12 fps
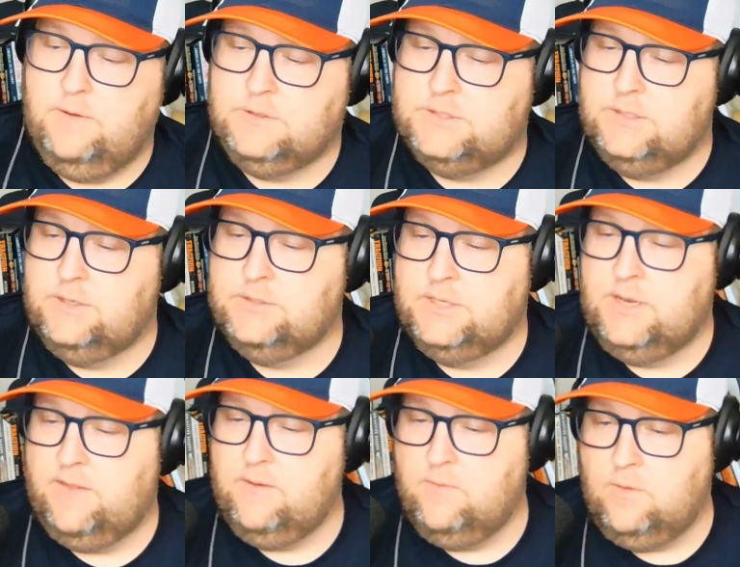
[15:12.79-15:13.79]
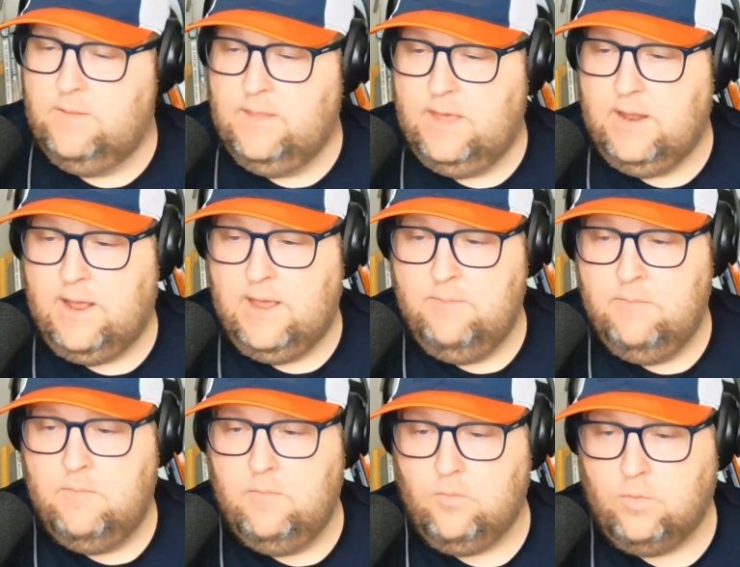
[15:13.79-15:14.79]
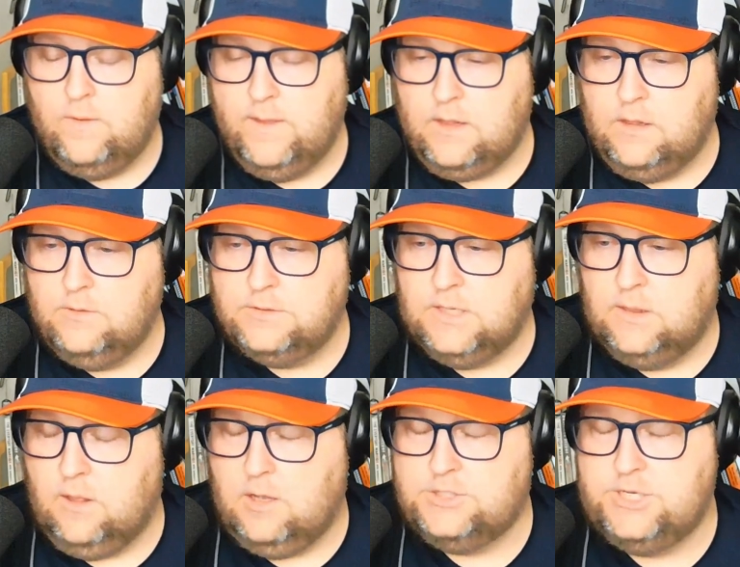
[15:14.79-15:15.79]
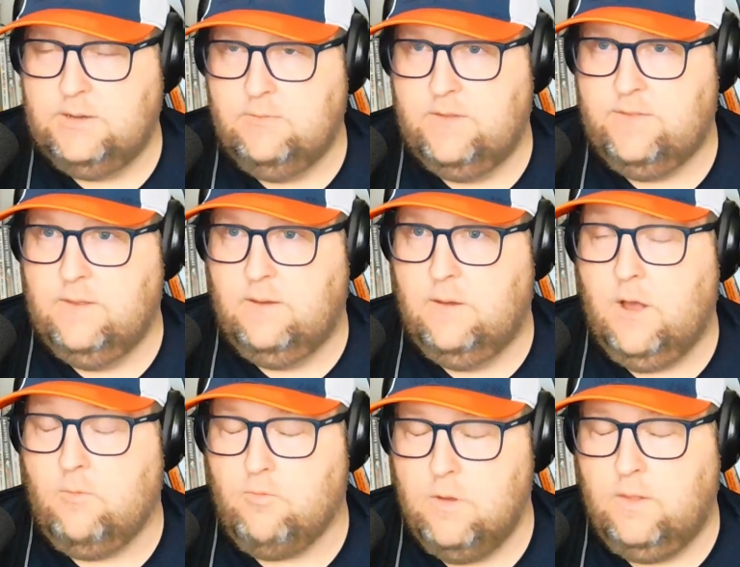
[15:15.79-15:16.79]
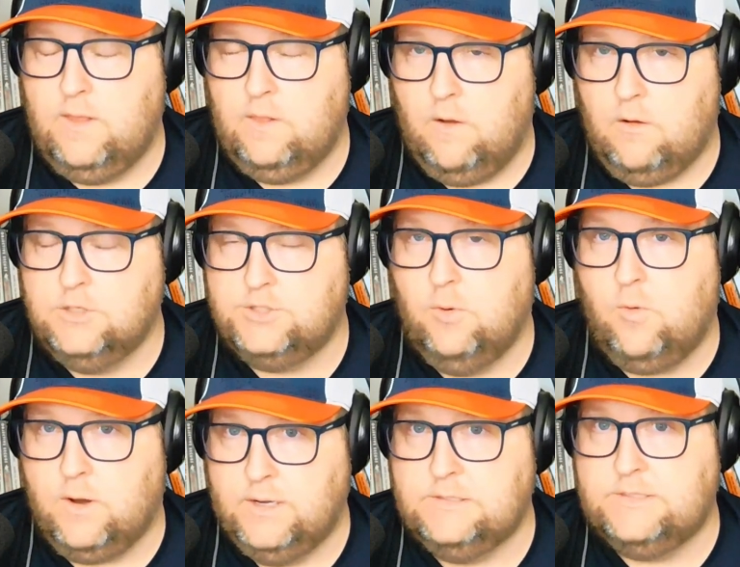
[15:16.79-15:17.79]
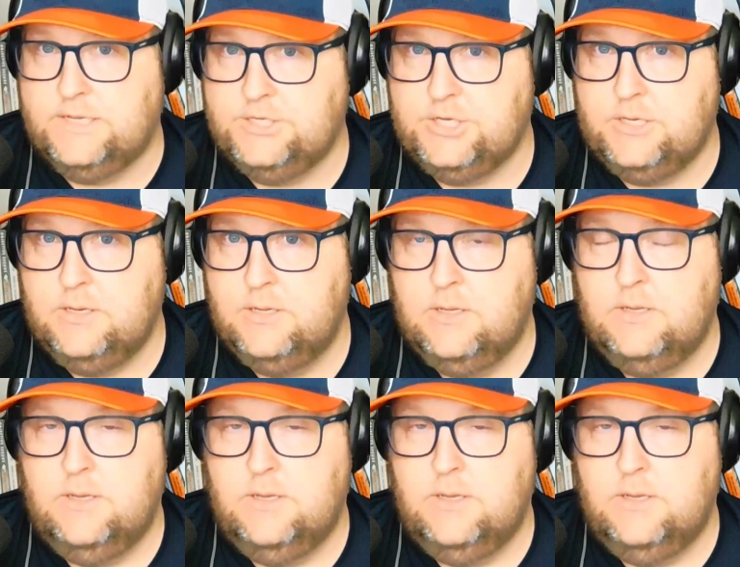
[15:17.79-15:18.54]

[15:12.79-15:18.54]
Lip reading: There's another one that I'm really close on launching with a really large organization,